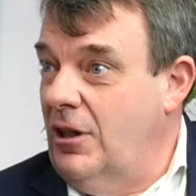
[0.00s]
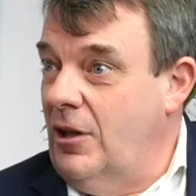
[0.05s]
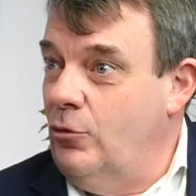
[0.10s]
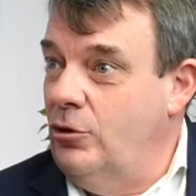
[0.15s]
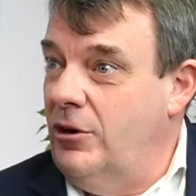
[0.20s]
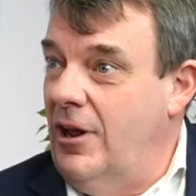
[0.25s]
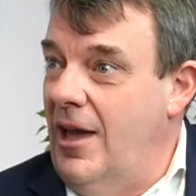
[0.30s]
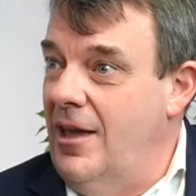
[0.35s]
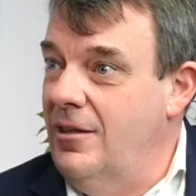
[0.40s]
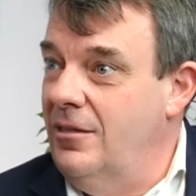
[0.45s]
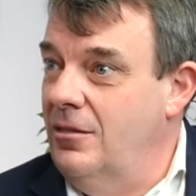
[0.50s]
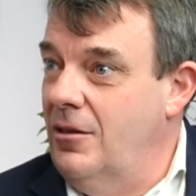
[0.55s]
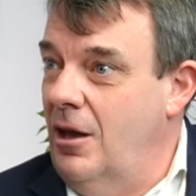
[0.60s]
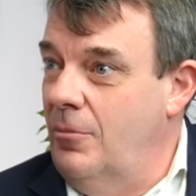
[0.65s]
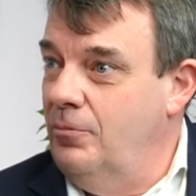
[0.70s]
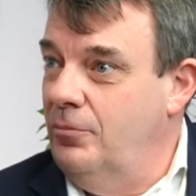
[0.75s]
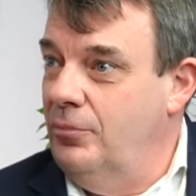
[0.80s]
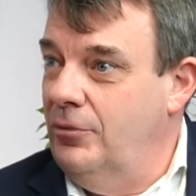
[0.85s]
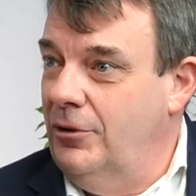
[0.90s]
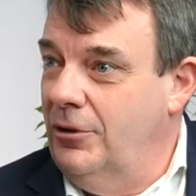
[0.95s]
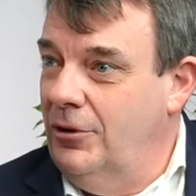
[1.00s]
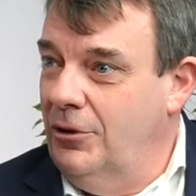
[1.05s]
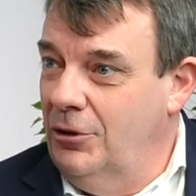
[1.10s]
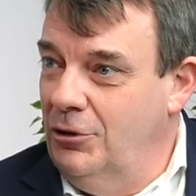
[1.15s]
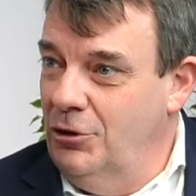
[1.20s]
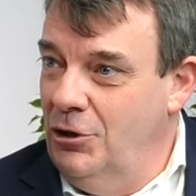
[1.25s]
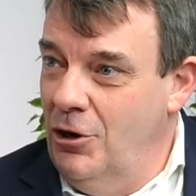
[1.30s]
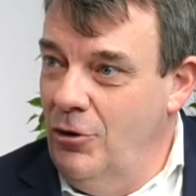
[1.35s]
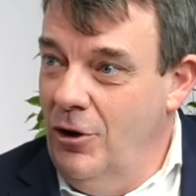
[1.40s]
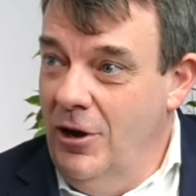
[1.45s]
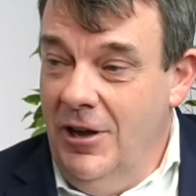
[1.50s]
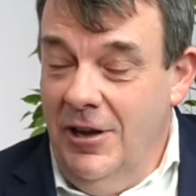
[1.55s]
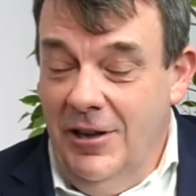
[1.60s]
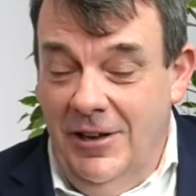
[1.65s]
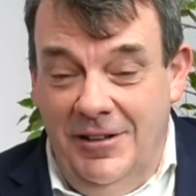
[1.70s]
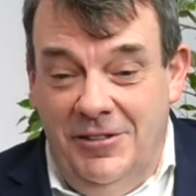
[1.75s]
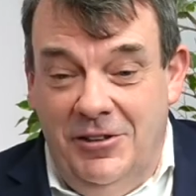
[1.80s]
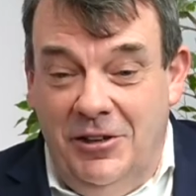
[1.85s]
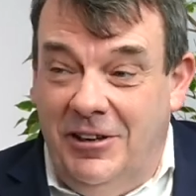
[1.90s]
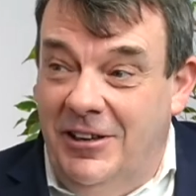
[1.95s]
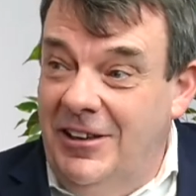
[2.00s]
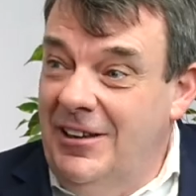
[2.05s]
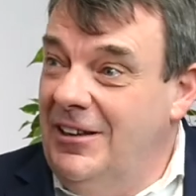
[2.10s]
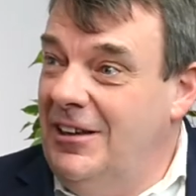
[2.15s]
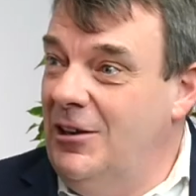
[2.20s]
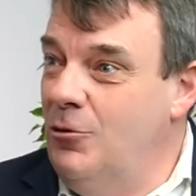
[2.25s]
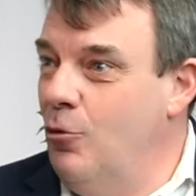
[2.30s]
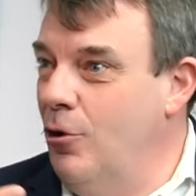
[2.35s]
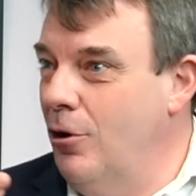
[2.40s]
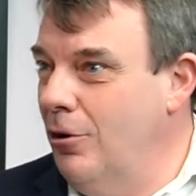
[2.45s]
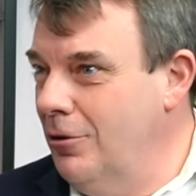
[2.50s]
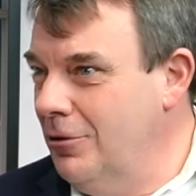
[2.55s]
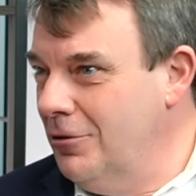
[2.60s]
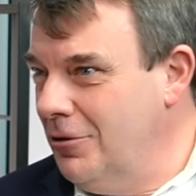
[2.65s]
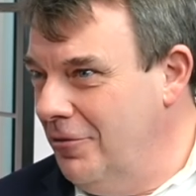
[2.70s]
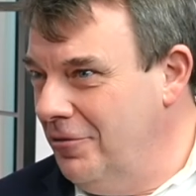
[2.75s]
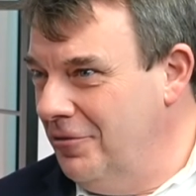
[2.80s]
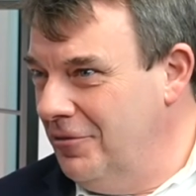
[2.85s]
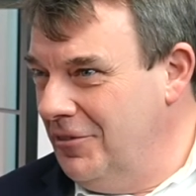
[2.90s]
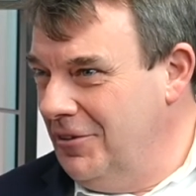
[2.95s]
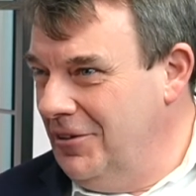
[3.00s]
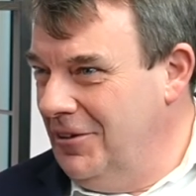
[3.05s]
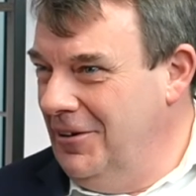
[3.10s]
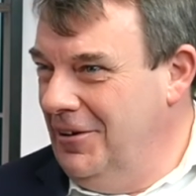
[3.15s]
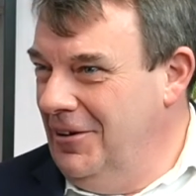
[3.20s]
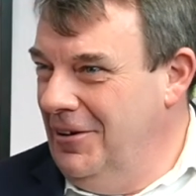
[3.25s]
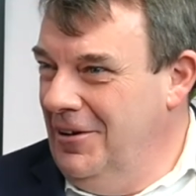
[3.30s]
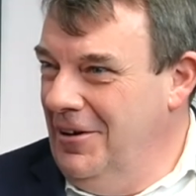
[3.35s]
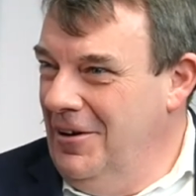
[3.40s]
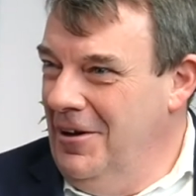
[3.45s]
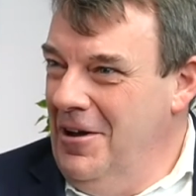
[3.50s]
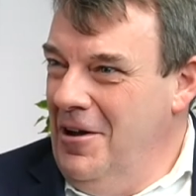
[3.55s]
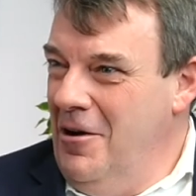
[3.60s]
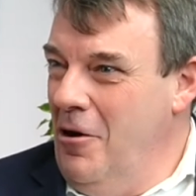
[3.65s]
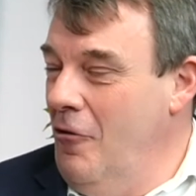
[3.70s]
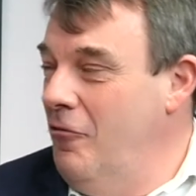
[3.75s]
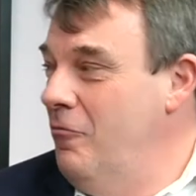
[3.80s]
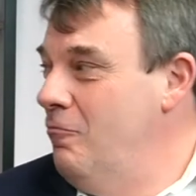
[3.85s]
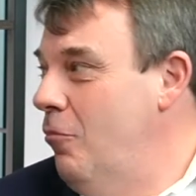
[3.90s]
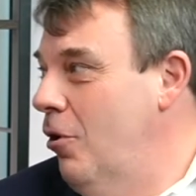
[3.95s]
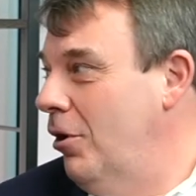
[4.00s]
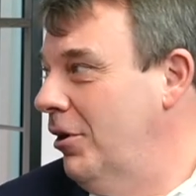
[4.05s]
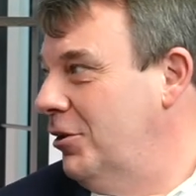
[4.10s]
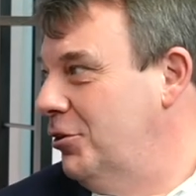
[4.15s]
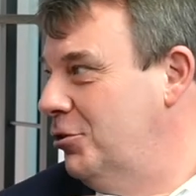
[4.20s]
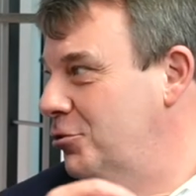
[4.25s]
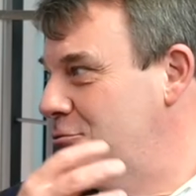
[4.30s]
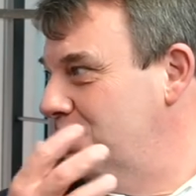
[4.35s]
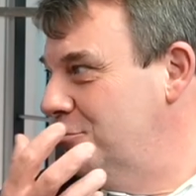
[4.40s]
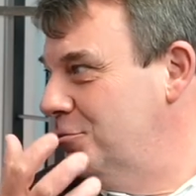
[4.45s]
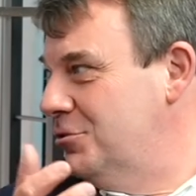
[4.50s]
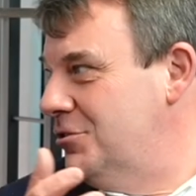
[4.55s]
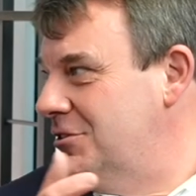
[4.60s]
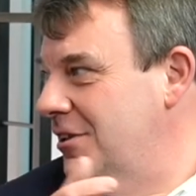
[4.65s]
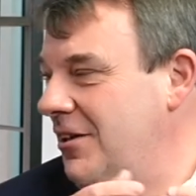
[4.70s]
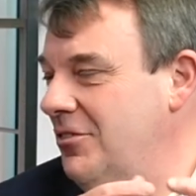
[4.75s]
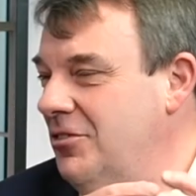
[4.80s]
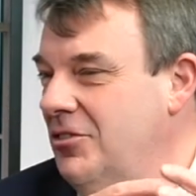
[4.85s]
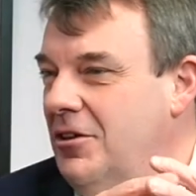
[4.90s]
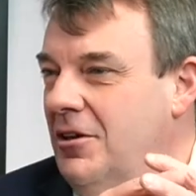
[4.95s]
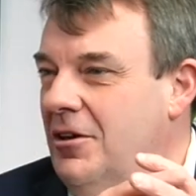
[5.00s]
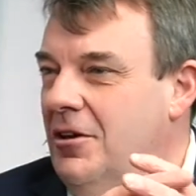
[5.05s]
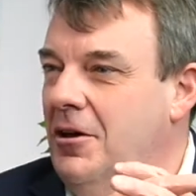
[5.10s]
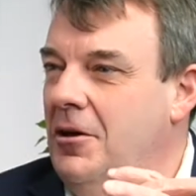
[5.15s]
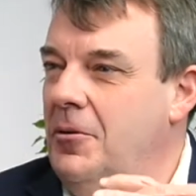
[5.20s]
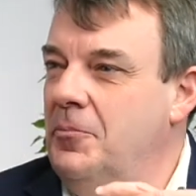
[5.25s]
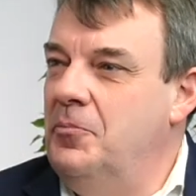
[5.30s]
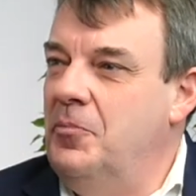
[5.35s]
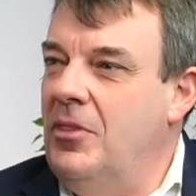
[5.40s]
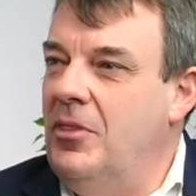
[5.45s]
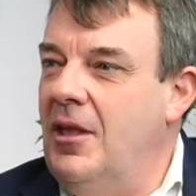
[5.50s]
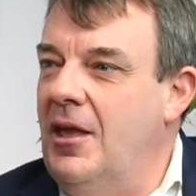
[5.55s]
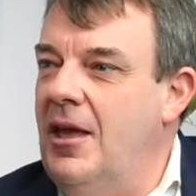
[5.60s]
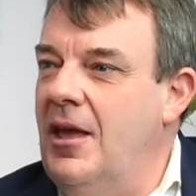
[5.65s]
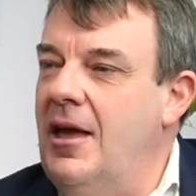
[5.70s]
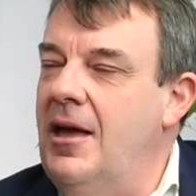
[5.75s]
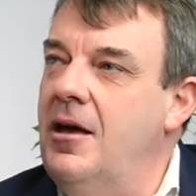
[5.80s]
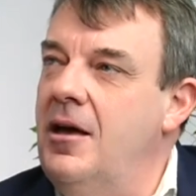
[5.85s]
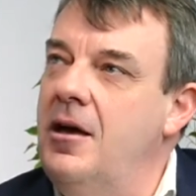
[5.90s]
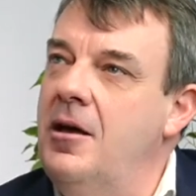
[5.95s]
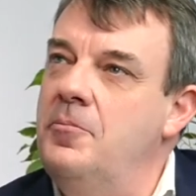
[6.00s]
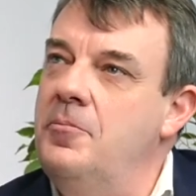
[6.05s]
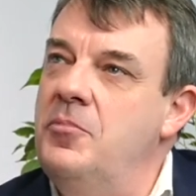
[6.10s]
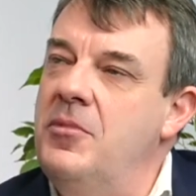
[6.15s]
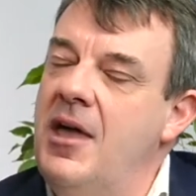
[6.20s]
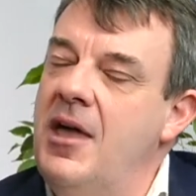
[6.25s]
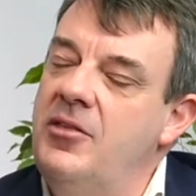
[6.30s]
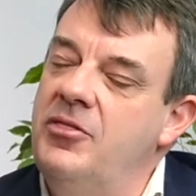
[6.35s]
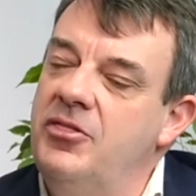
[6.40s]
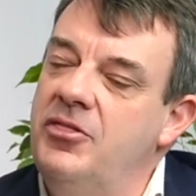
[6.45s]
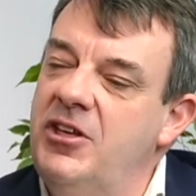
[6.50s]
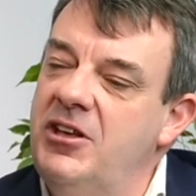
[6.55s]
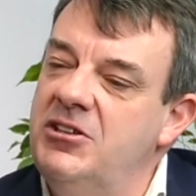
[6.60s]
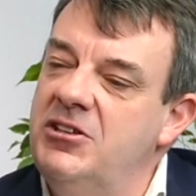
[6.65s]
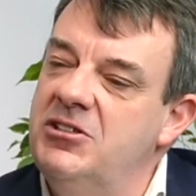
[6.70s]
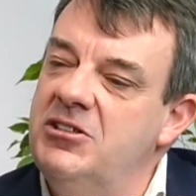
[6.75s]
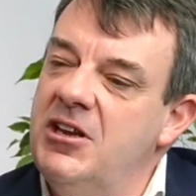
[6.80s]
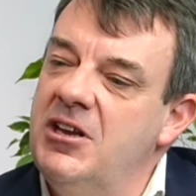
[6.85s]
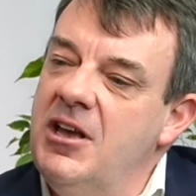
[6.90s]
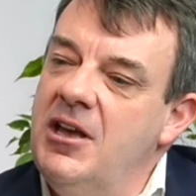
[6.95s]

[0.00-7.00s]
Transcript: would end up, in the geeky world of molecules and things.